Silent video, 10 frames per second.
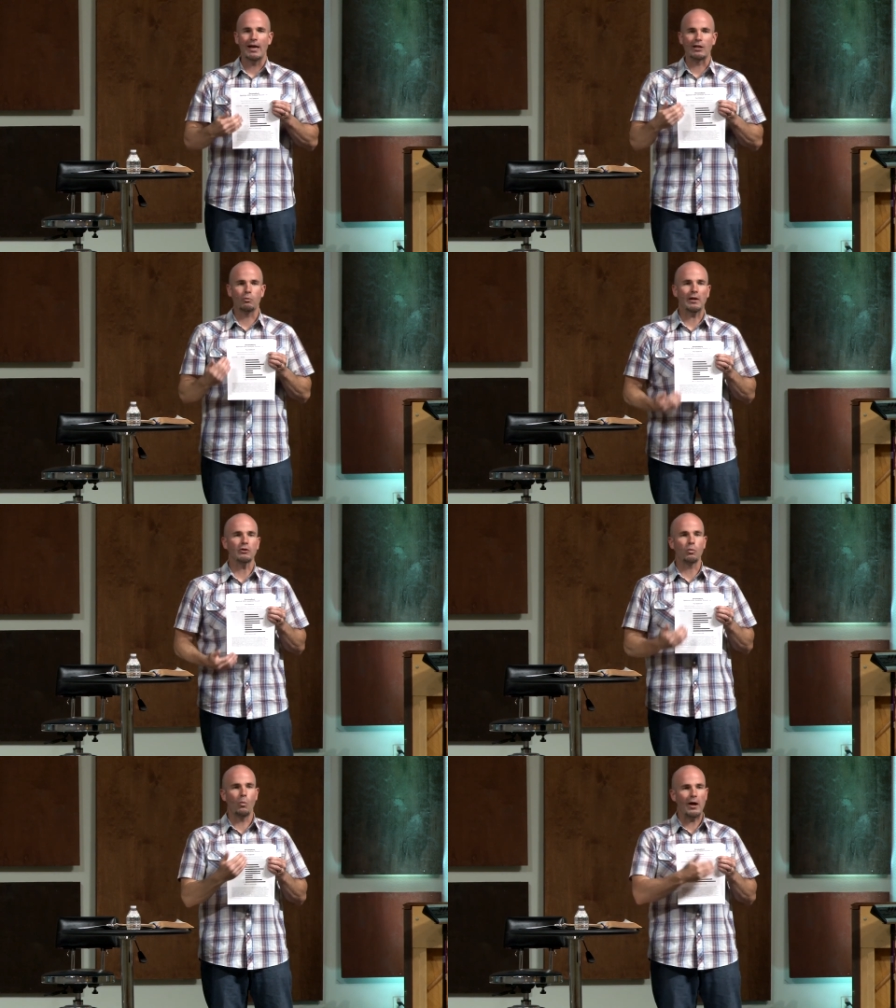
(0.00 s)
as well
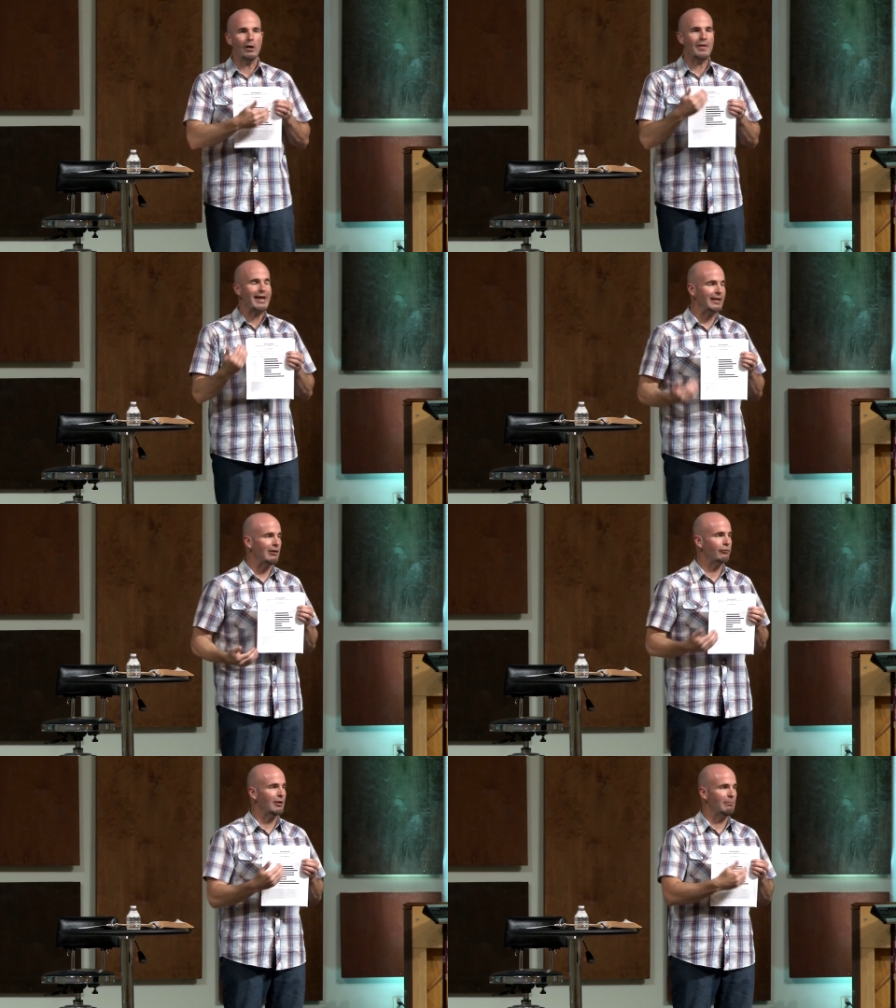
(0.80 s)
as where that
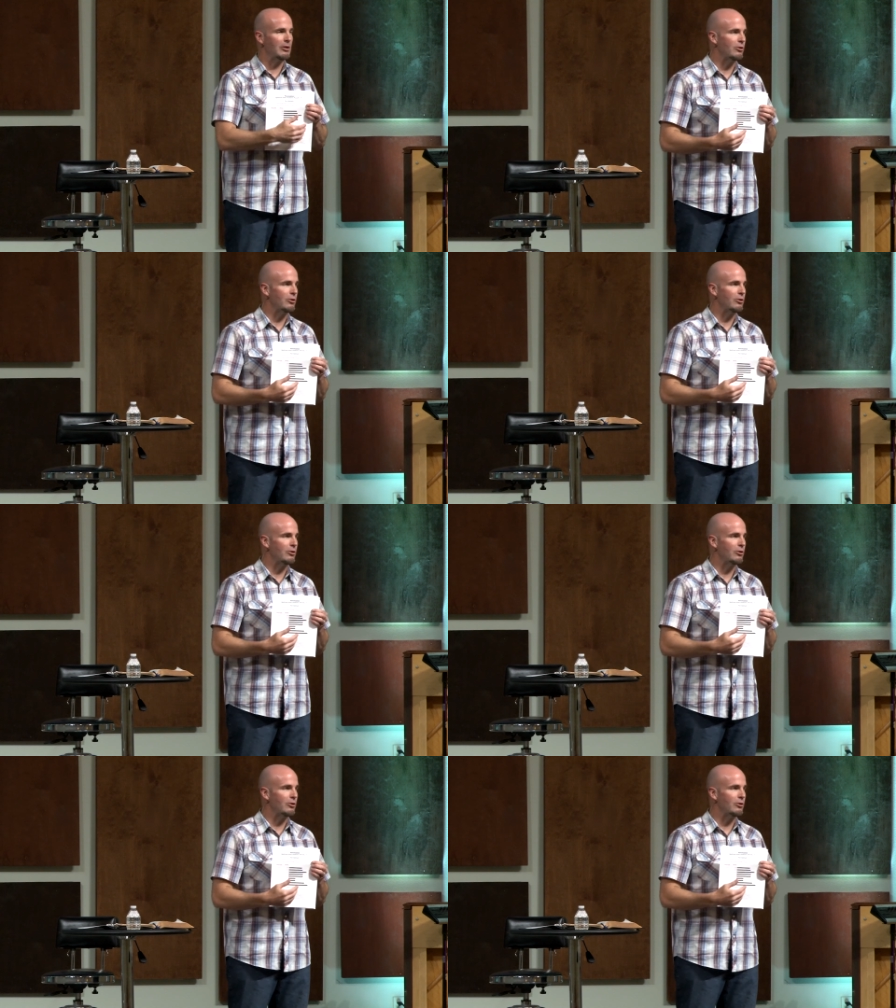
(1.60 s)
gift can be